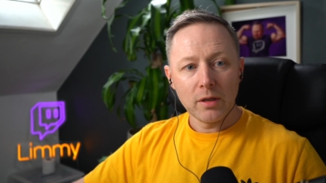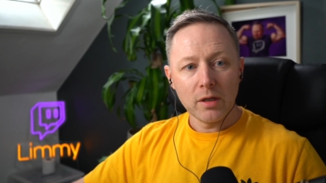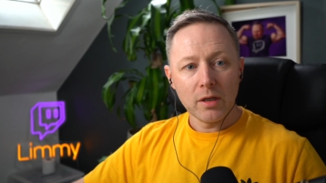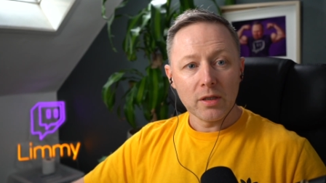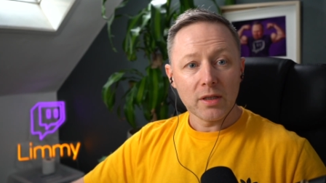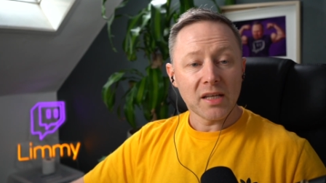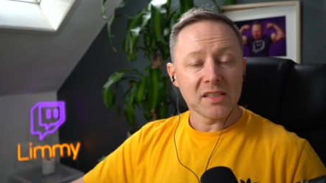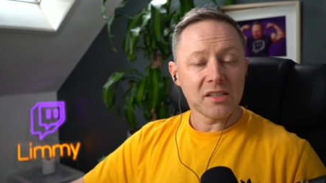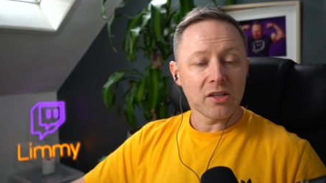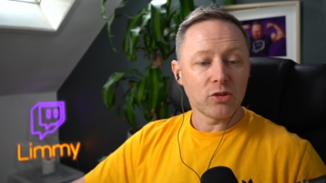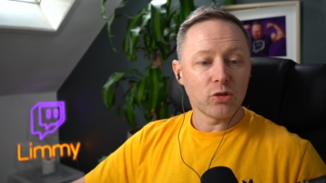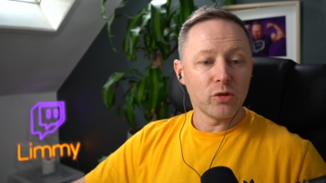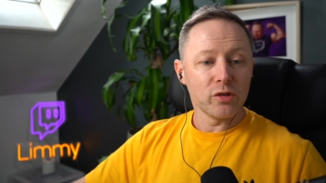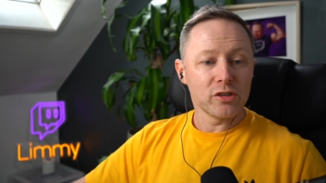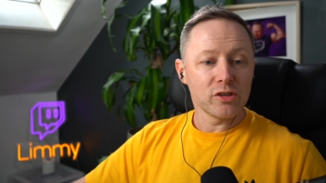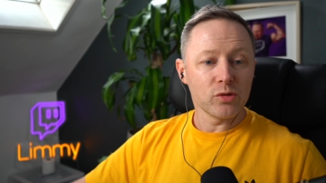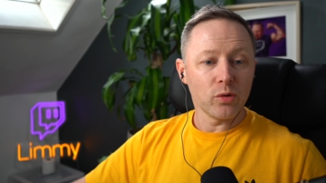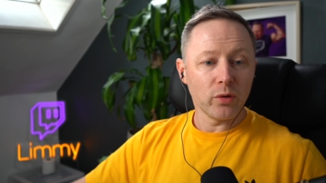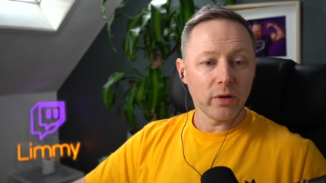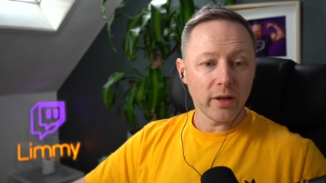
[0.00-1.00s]
That's a true
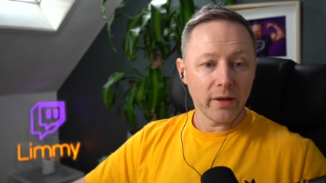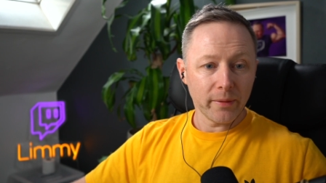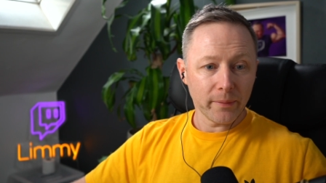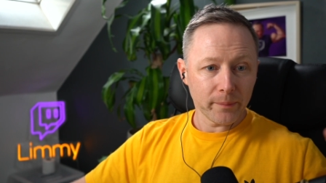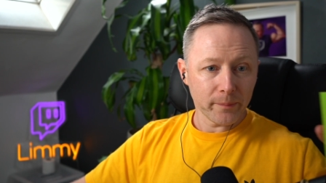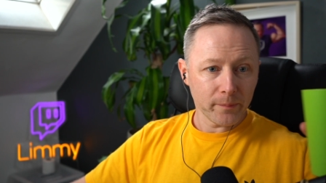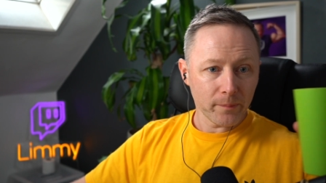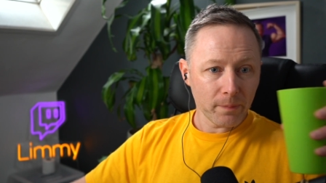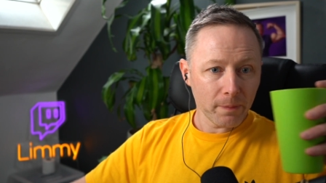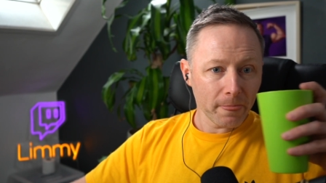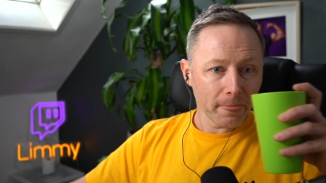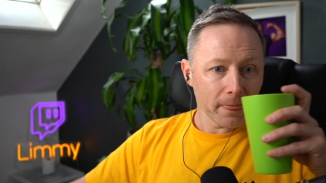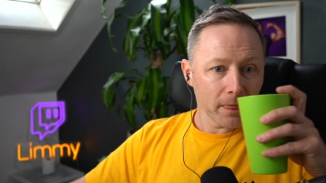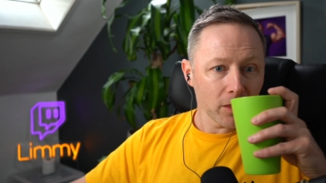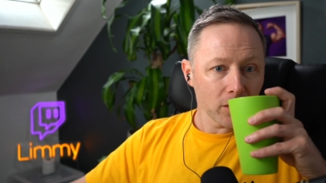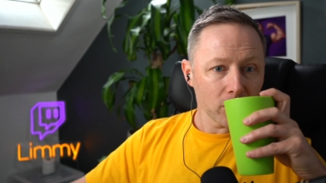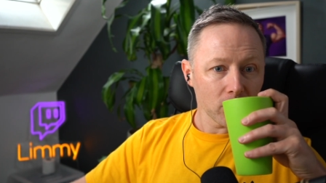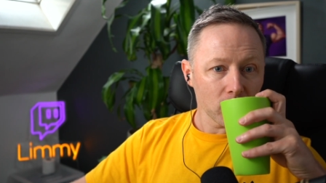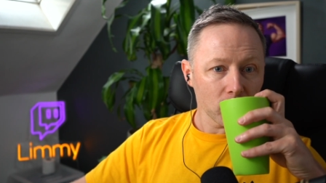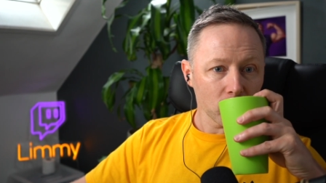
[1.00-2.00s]
story.
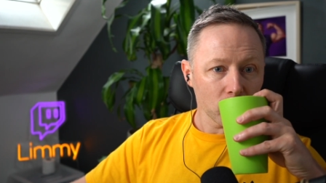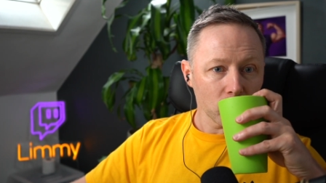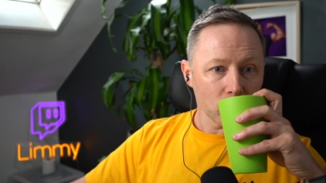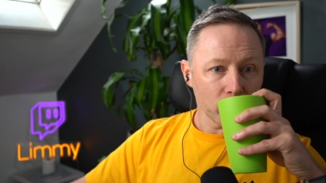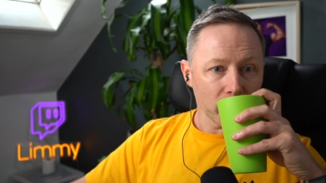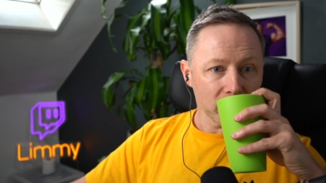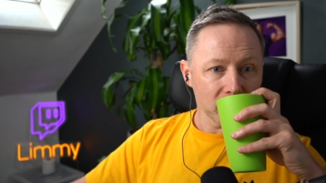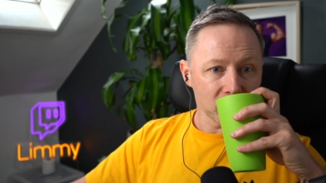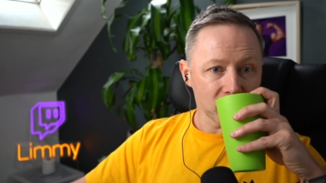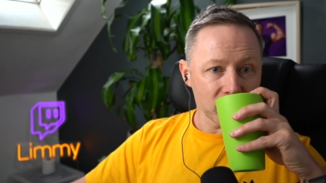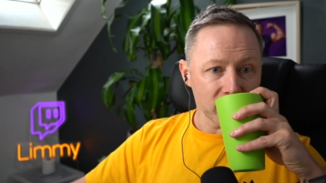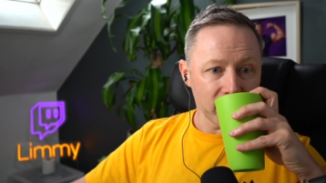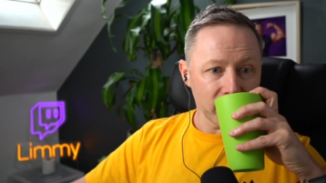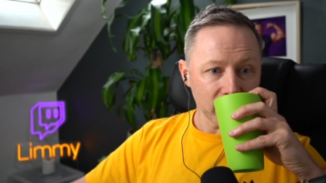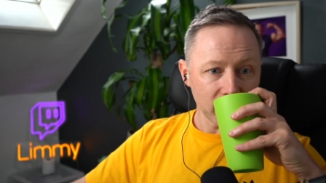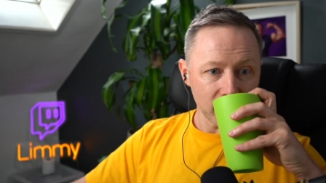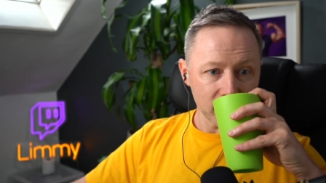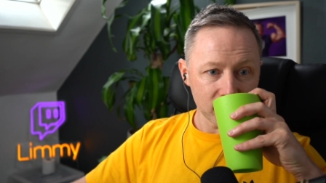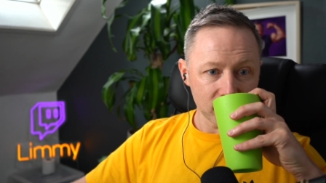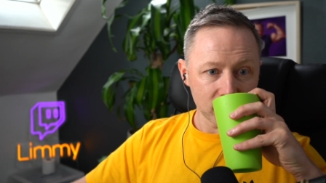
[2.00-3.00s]
Where did you hear
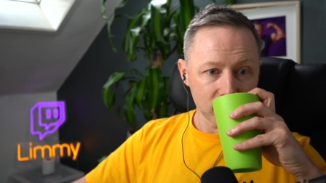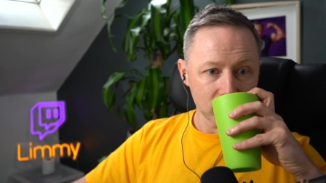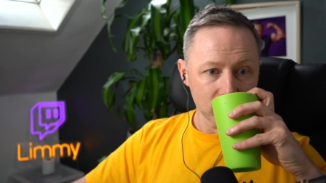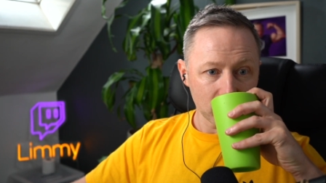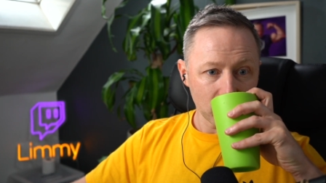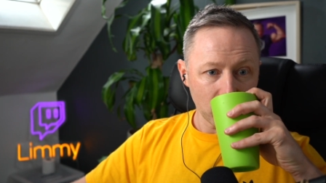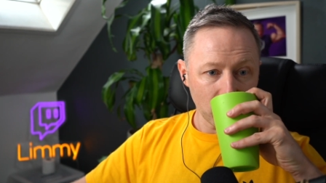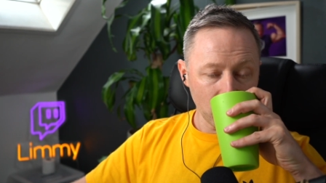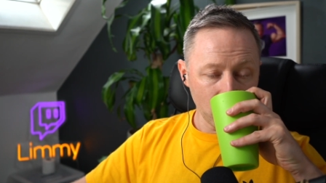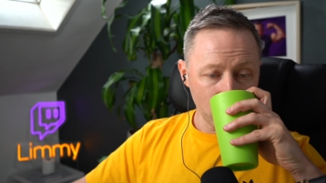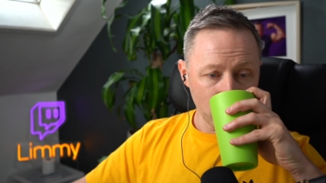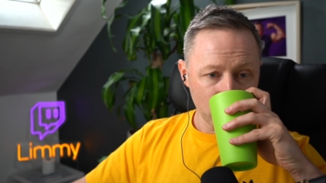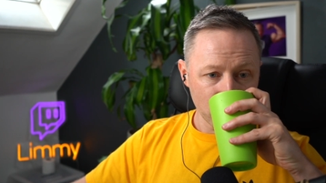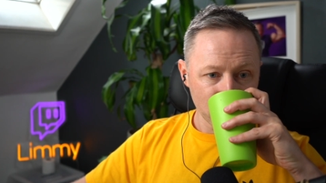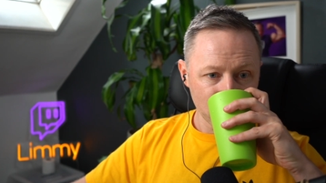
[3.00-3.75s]
this? Oh.